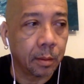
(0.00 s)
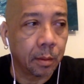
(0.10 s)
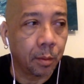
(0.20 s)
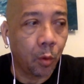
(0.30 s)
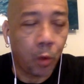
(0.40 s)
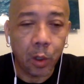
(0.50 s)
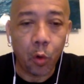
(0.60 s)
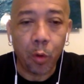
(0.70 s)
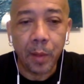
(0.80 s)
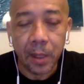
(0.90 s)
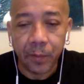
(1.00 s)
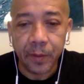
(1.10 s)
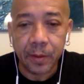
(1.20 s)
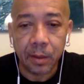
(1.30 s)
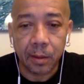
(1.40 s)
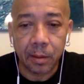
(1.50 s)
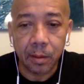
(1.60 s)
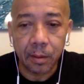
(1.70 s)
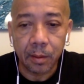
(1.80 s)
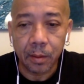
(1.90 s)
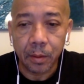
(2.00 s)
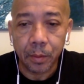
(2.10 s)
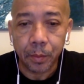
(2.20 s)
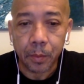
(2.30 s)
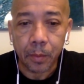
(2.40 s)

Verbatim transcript: more only hope me live for see it. Mm-hmm.